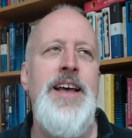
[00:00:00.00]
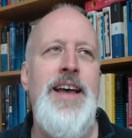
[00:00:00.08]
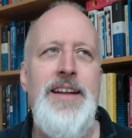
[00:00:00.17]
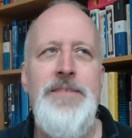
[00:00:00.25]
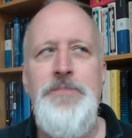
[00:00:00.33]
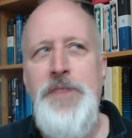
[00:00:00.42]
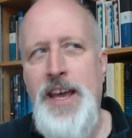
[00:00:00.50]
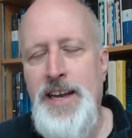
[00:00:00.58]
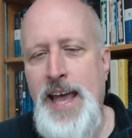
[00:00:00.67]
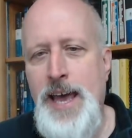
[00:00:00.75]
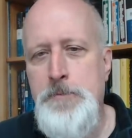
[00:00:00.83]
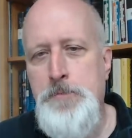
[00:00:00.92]
And
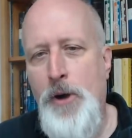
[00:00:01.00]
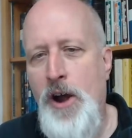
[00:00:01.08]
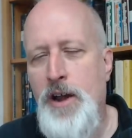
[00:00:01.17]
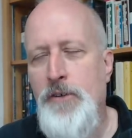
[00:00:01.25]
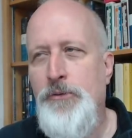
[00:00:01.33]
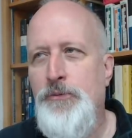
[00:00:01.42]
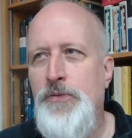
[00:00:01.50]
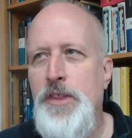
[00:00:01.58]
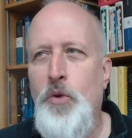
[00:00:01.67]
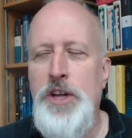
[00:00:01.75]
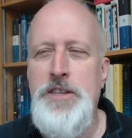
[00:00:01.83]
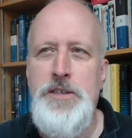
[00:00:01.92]
again, part of
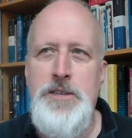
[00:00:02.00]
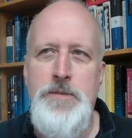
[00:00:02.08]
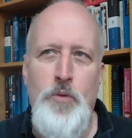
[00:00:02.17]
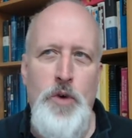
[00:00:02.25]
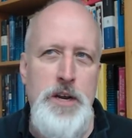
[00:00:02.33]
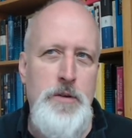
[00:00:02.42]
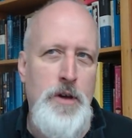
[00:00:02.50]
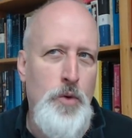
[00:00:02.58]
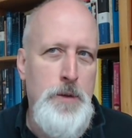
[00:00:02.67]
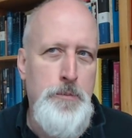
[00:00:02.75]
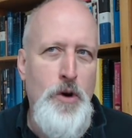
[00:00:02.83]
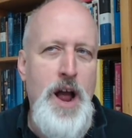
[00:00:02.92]
what
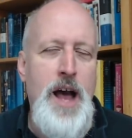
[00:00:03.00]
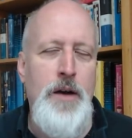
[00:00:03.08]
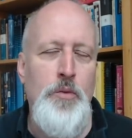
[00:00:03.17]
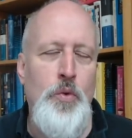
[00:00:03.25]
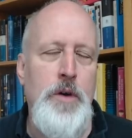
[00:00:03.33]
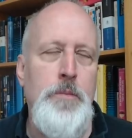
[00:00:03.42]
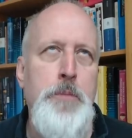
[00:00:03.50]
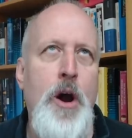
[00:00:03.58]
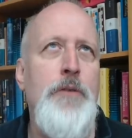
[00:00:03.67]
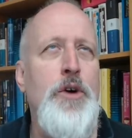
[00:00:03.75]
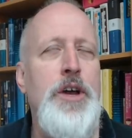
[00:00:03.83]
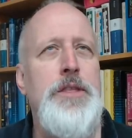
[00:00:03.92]

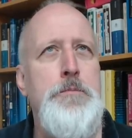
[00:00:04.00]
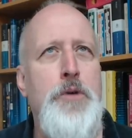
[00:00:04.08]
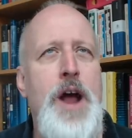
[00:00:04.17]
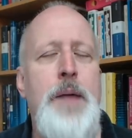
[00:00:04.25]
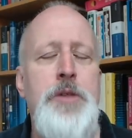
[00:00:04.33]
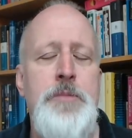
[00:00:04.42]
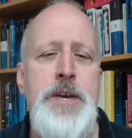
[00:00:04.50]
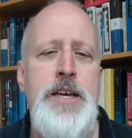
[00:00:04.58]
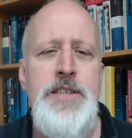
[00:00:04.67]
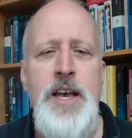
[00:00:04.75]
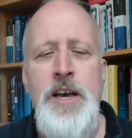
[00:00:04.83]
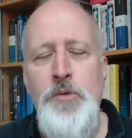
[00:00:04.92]
the problem
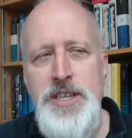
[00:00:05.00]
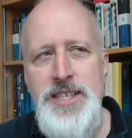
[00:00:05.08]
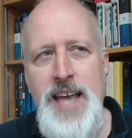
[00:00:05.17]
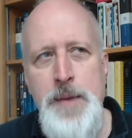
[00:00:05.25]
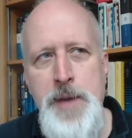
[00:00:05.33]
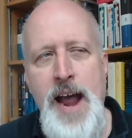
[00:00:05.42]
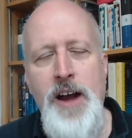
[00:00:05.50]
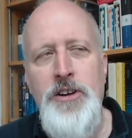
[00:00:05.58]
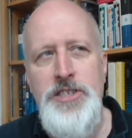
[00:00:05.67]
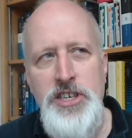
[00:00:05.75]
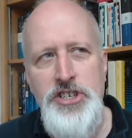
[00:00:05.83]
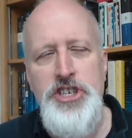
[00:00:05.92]
is with Sam
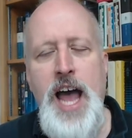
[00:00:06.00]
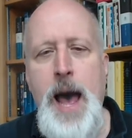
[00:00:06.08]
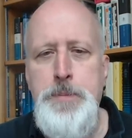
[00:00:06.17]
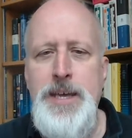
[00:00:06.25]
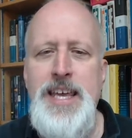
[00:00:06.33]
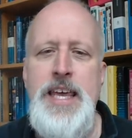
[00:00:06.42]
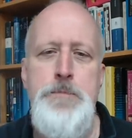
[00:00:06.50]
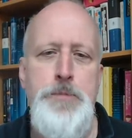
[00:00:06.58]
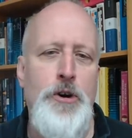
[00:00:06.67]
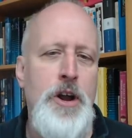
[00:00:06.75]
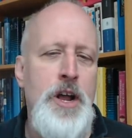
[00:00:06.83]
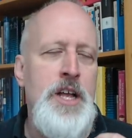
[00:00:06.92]
Harris's
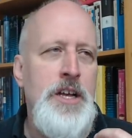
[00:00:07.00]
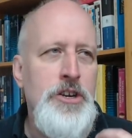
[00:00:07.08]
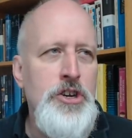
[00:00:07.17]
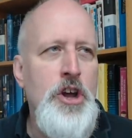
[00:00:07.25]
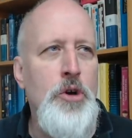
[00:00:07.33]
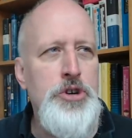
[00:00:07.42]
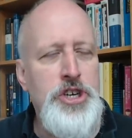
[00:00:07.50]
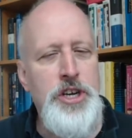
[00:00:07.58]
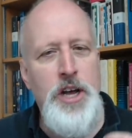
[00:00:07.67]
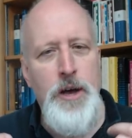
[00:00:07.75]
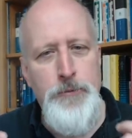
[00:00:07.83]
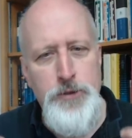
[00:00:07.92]
shopkeeper notion
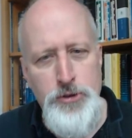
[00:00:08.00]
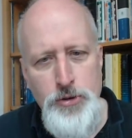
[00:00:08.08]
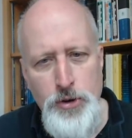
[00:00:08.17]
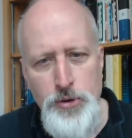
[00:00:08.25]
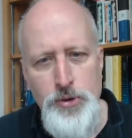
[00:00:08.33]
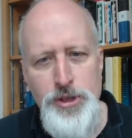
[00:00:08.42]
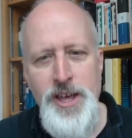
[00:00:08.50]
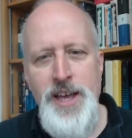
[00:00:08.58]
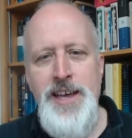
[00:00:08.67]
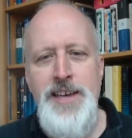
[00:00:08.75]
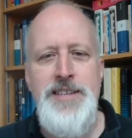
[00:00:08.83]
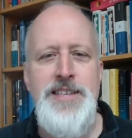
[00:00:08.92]
of truth
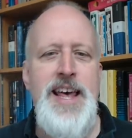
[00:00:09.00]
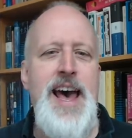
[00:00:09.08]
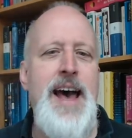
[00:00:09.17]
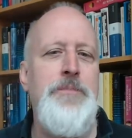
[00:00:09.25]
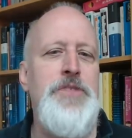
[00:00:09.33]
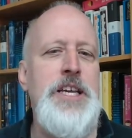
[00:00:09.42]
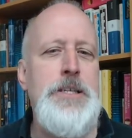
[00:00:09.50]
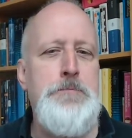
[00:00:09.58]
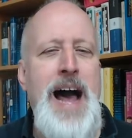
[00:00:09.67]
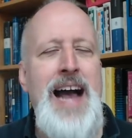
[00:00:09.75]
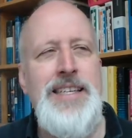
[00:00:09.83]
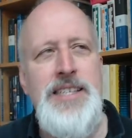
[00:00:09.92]
is that these
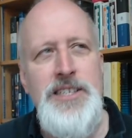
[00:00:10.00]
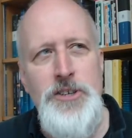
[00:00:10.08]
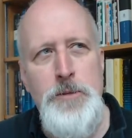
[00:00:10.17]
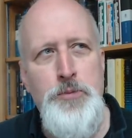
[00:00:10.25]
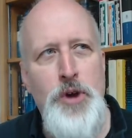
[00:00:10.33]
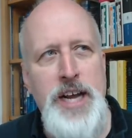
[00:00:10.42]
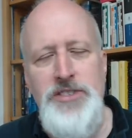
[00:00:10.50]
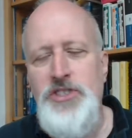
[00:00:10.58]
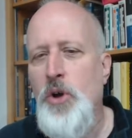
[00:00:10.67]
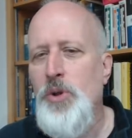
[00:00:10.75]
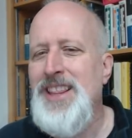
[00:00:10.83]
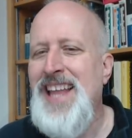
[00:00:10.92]
boxes or bricks
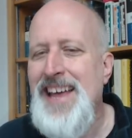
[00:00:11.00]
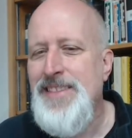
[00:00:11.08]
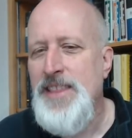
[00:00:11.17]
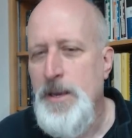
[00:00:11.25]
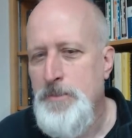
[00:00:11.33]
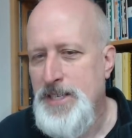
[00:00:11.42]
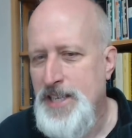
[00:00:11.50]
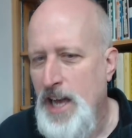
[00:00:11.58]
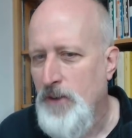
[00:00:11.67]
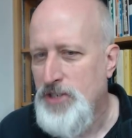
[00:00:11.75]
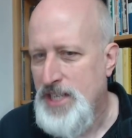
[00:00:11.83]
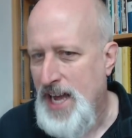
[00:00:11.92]
don't lend
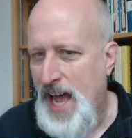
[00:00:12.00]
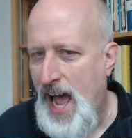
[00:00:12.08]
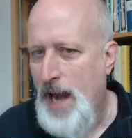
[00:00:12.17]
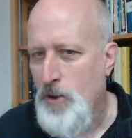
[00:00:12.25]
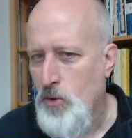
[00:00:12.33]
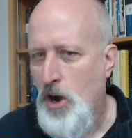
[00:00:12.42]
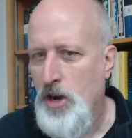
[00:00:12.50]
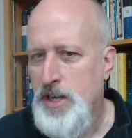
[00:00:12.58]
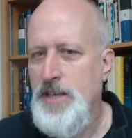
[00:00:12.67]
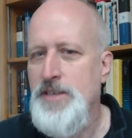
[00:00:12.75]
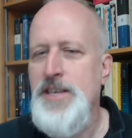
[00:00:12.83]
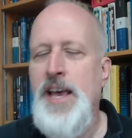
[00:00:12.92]
themselves to
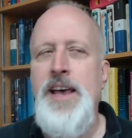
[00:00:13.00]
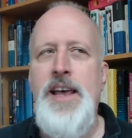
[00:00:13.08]
hierarchies.